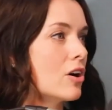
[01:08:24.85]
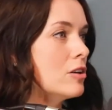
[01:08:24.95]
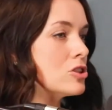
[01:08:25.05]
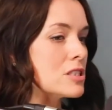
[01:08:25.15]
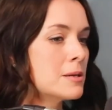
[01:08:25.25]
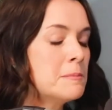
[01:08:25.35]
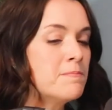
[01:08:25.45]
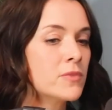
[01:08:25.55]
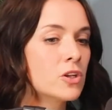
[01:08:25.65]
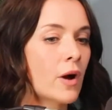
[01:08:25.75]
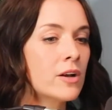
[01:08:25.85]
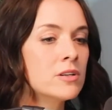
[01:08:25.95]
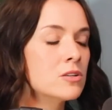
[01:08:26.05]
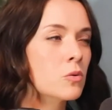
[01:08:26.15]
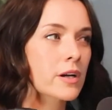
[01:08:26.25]
I'll just, I don't
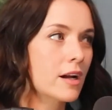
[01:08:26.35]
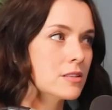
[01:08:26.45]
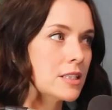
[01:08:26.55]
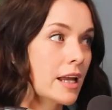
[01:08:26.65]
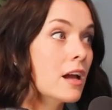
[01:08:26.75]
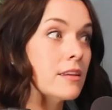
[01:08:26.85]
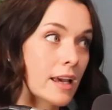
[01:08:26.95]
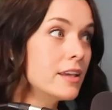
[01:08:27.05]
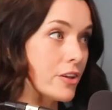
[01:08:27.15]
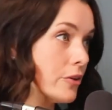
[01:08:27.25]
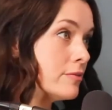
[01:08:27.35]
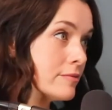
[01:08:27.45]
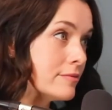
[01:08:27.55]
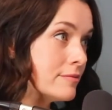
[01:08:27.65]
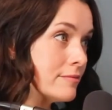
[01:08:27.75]
need to work out today. Yeah, you do.
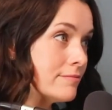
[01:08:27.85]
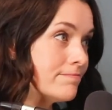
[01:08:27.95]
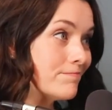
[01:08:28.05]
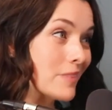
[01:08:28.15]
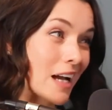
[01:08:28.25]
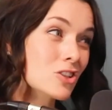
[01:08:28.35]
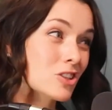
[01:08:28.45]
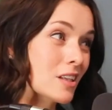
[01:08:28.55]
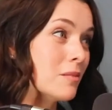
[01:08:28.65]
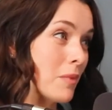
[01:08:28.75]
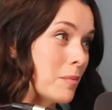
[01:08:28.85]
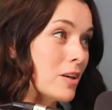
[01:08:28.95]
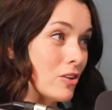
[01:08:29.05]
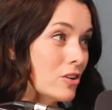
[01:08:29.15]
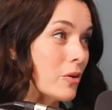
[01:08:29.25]
Yeah. Actually, maybe
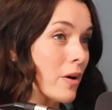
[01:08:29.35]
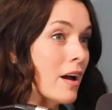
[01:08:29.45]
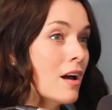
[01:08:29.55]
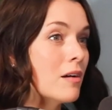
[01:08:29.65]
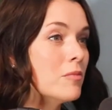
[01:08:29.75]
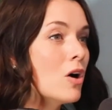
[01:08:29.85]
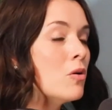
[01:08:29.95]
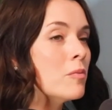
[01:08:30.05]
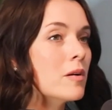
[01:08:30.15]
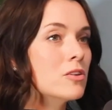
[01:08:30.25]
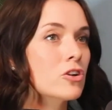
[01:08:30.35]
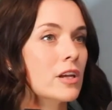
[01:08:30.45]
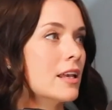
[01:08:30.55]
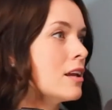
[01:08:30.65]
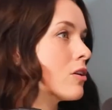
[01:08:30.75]
you do. Right. Oh, your
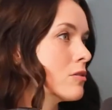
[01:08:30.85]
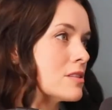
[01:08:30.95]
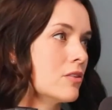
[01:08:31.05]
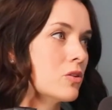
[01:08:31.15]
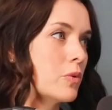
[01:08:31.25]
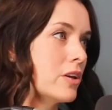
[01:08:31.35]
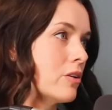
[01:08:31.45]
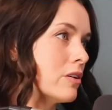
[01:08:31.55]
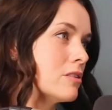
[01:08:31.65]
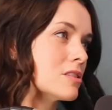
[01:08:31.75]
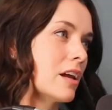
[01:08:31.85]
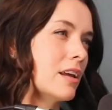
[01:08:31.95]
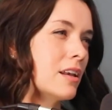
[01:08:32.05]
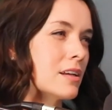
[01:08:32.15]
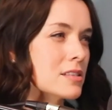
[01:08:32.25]
eating goes out the window, or you're not
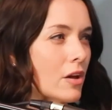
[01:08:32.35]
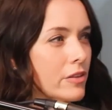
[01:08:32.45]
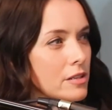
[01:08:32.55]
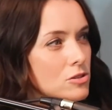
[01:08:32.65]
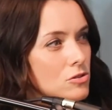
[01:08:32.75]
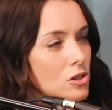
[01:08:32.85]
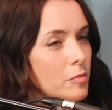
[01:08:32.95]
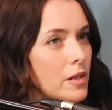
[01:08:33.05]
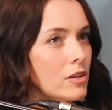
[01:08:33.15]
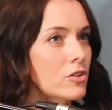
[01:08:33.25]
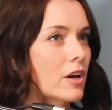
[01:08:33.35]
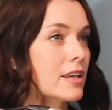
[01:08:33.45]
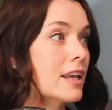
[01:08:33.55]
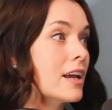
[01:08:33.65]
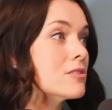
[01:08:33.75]
eating as healthy as you should be, and you're
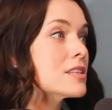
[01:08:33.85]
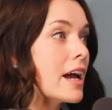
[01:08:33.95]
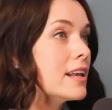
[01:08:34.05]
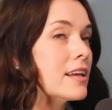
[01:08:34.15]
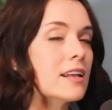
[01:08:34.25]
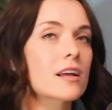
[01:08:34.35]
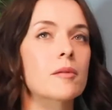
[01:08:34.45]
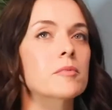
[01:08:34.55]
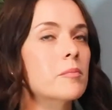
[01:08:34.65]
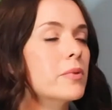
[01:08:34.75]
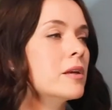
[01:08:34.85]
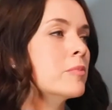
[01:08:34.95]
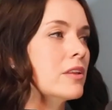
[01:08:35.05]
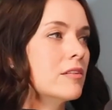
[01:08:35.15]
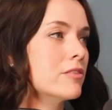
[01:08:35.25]
not getting outside and I'm a big
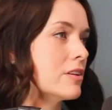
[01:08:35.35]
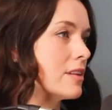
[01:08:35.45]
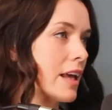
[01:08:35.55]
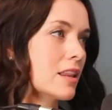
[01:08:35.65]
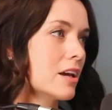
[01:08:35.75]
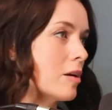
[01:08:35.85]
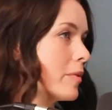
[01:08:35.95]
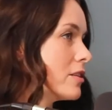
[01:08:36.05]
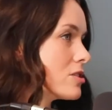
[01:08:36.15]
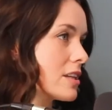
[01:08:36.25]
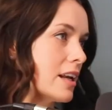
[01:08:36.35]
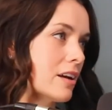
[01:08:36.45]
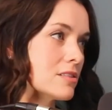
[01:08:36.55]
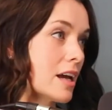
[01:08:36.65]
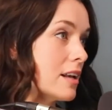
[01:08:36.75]
believer in light therapy and just
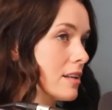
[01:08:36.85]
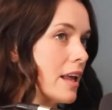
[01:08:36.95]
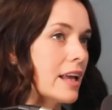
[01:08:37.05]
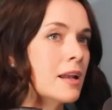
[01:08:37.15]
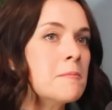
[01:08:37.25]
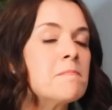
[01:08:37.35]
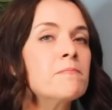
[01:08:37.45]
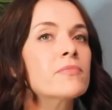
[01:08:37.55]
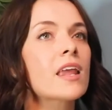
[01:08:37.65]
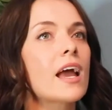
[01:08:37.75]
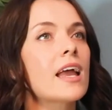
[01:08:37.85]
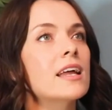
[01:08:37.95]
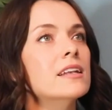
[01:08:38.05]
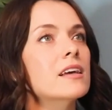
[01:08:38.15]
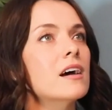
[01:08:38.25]
getting outside in light.
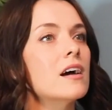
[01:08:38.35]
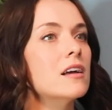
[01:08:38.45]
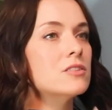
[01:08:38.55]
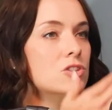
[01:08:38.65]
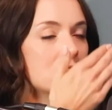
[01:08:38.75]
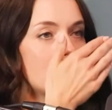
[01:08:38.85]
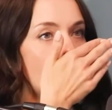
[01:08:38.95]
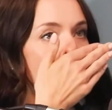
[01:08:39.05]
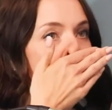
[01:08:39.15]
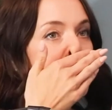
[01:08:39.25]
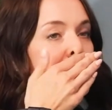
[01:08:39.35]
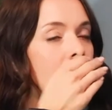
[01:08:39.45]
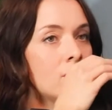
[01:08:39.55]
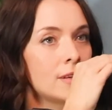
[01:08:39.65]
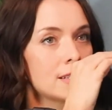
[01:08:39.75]
And just
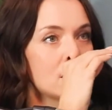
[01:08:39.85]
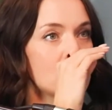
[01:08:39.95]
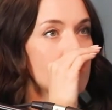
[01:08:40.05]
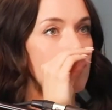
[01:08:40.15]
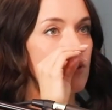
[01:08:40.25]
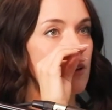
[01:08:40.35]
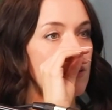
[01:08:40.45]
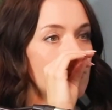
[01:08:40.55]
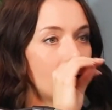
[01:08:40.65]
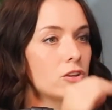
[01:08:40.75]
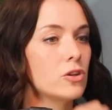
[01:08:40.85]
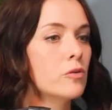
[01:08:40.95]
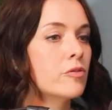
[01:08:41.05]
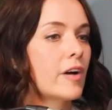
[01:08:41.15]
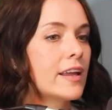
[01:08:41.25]
anything you need to do for that
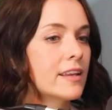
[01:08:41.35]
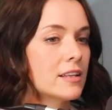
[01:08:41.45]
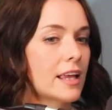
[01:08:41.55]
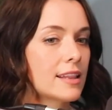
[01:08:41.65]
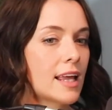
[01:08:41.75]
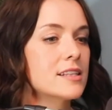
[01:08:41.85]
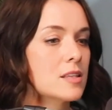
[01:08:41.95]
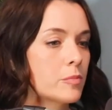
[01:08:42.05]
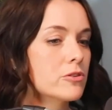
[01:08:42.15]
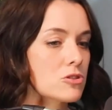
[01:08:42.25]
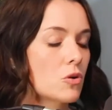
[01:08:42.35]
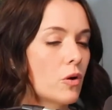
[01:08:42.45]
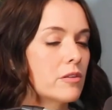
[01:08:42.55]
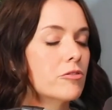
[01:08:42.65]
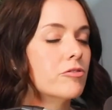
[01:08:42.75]
you find that like lights up your
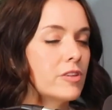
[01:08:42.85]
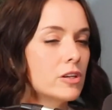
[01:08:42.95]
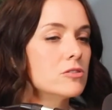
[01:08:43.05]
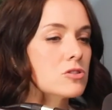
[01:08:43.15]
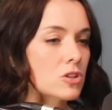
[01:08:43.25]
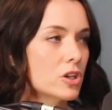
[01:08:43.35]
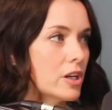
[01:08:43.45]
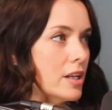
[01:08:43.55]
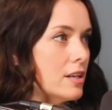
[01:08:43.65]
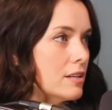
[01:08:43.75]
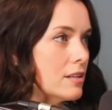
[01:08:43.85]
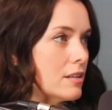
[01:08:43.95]
soul and feels good.